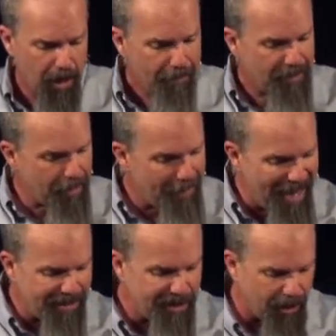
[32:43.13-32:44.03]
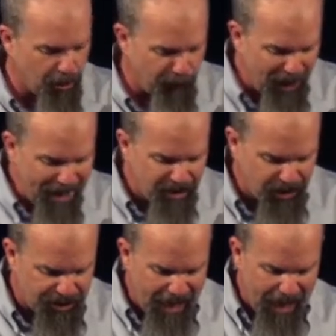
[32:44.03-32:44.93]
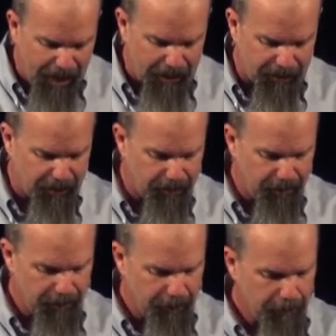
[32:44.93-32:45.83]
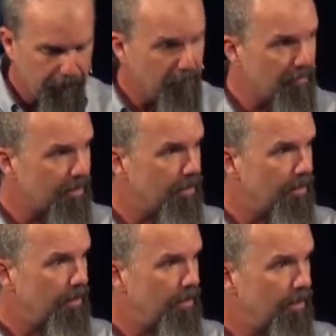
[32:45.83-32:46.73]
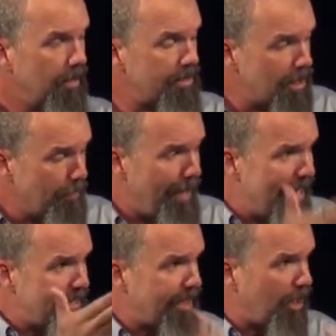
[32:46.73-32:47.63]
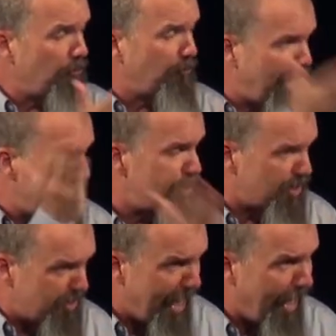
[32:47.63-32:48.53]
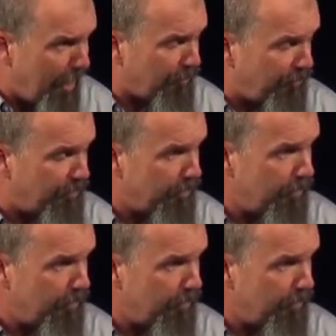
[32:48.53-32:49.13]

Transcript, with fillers: But the mindset on the flesh is death. Listen, the mindset on flesh is death.